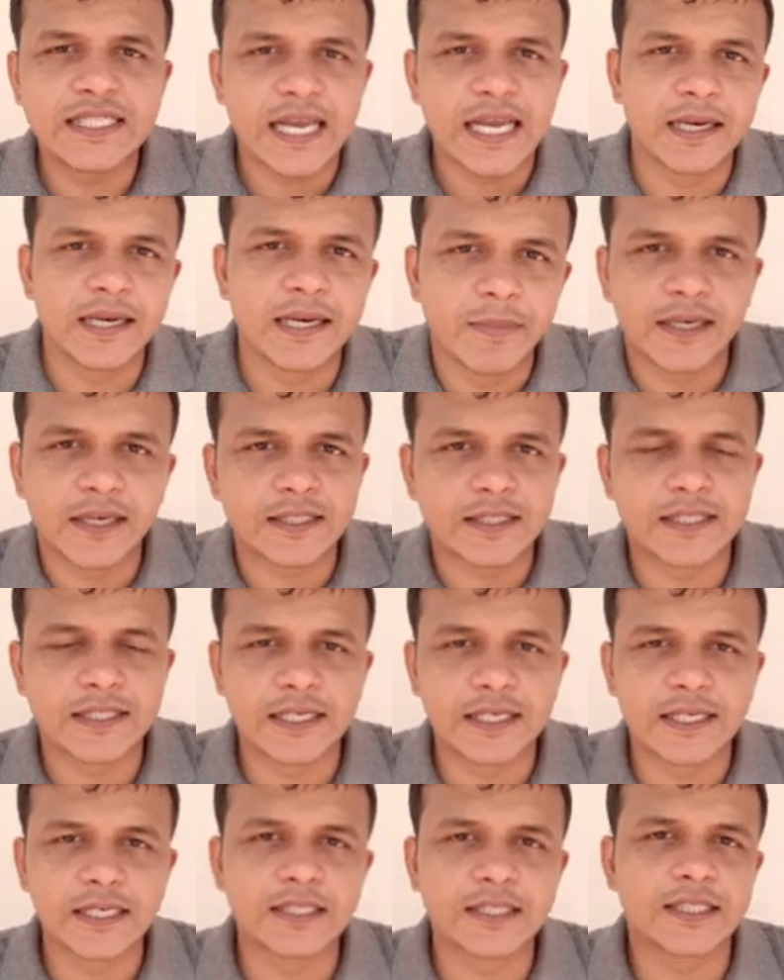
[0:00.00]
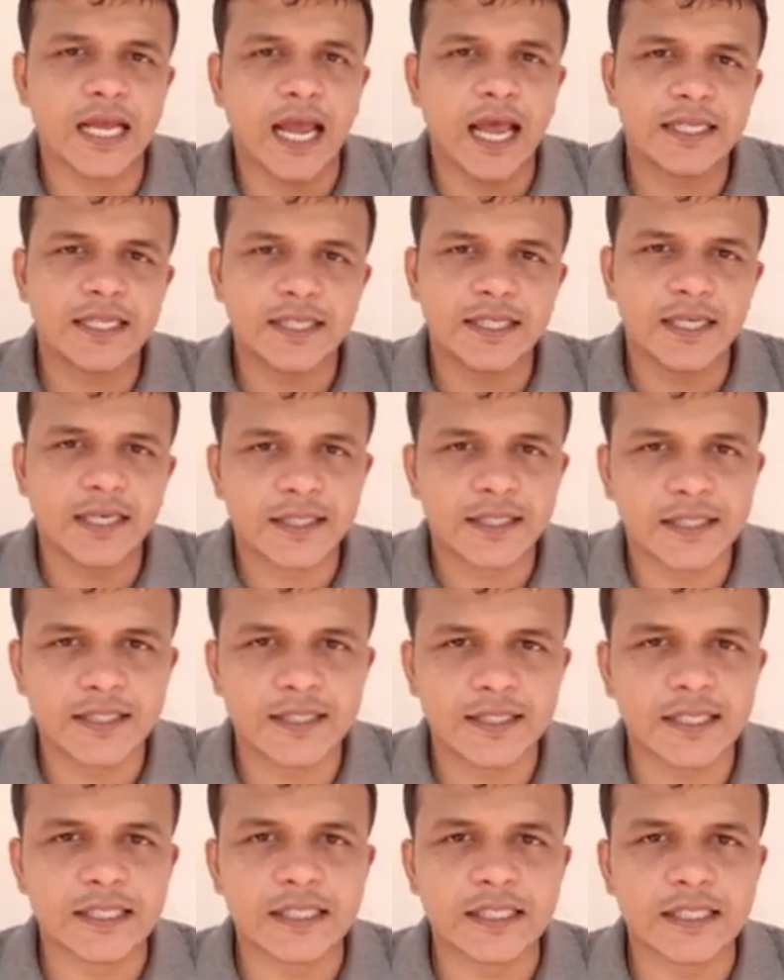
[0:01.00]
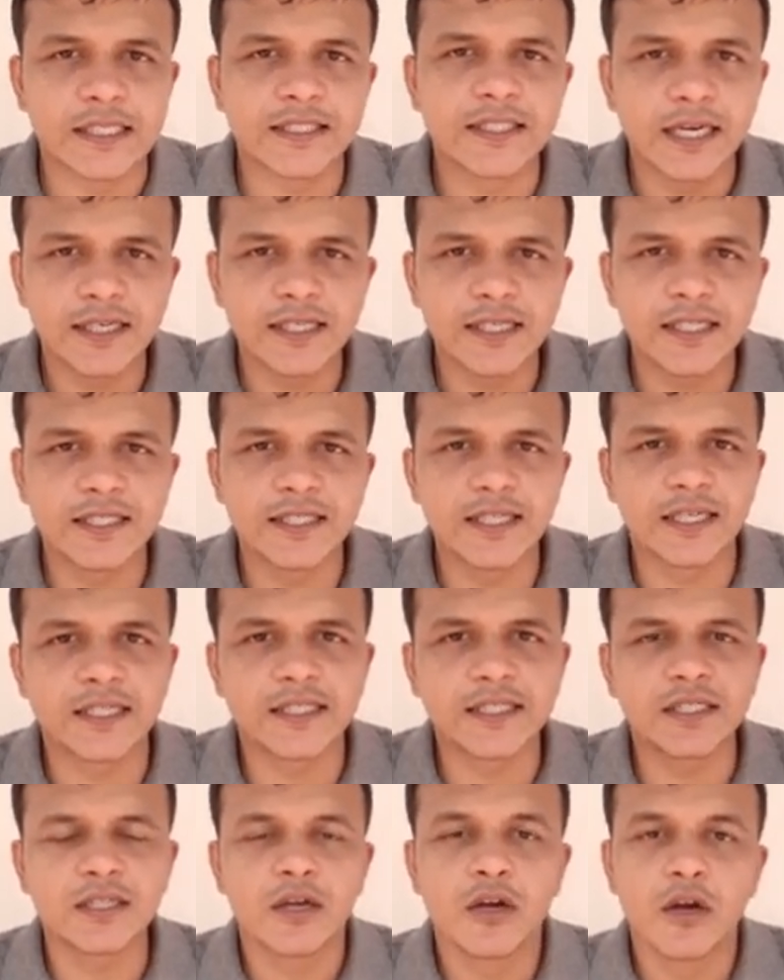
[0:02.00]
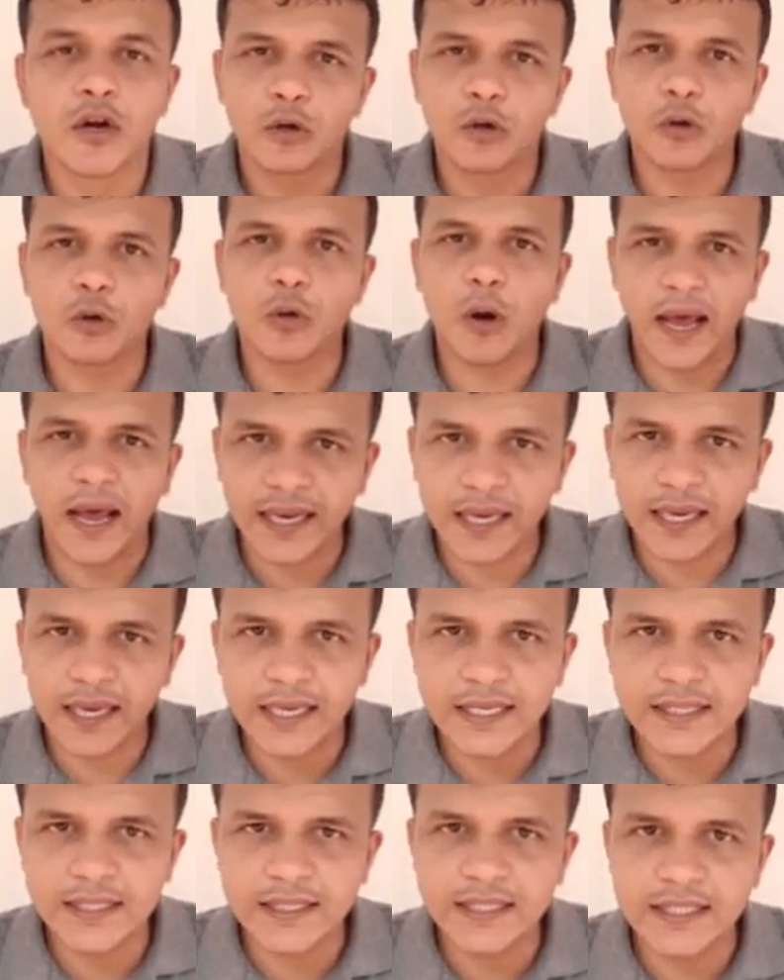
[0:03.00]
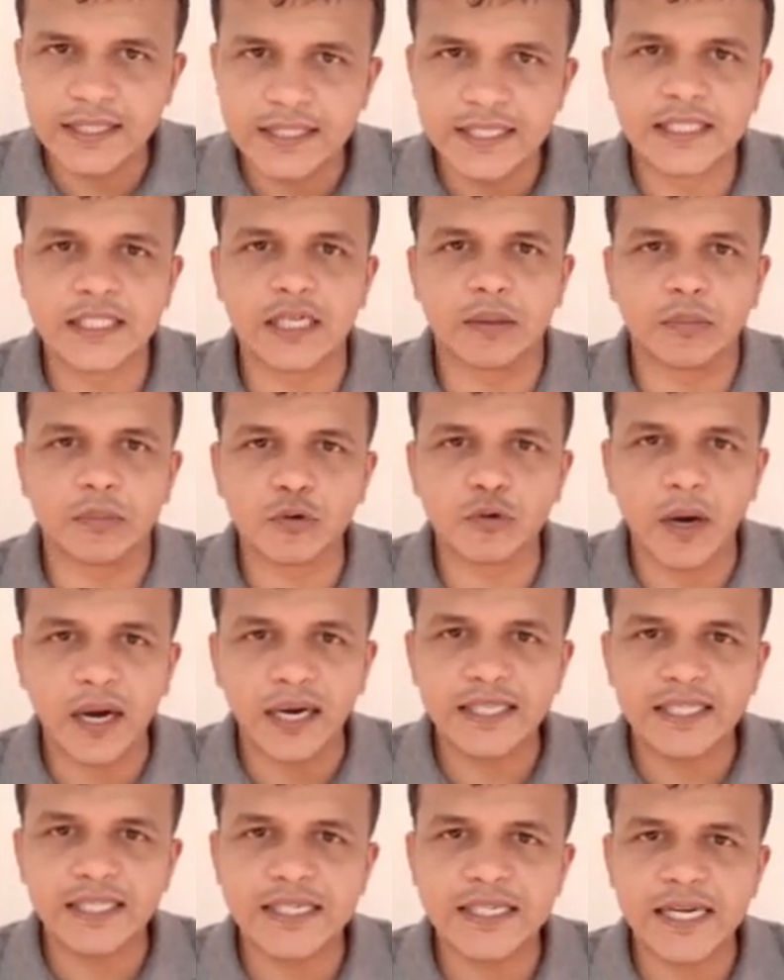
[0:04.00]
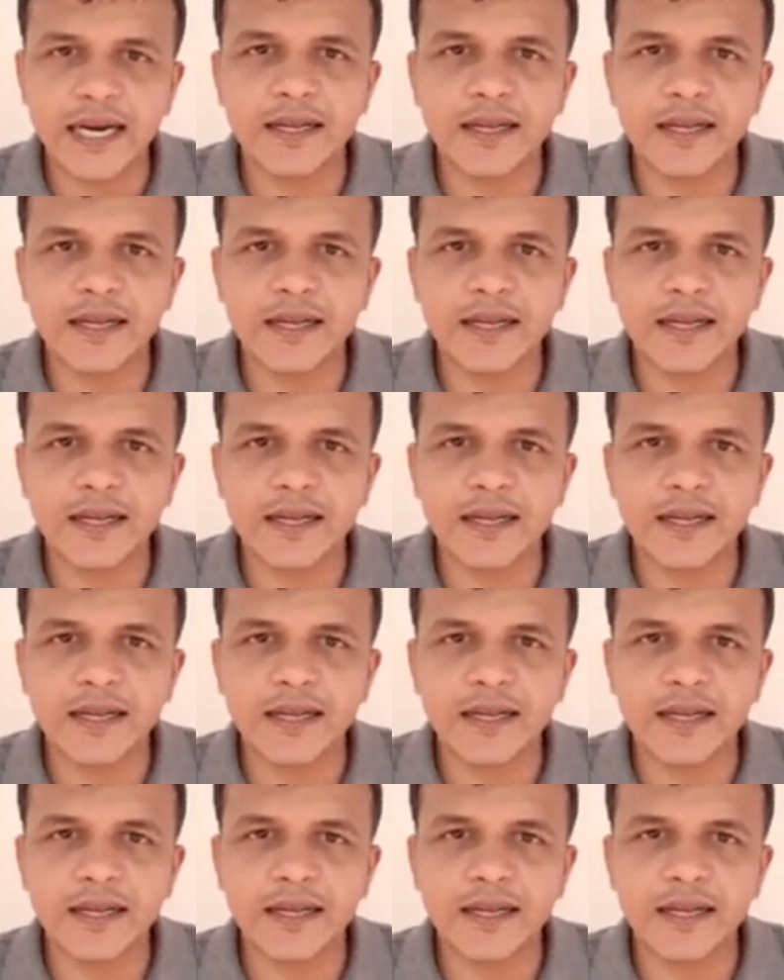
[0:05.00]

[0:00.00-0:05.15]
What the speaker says: elementary signals as test signals? The reason is to analyze the system, to understand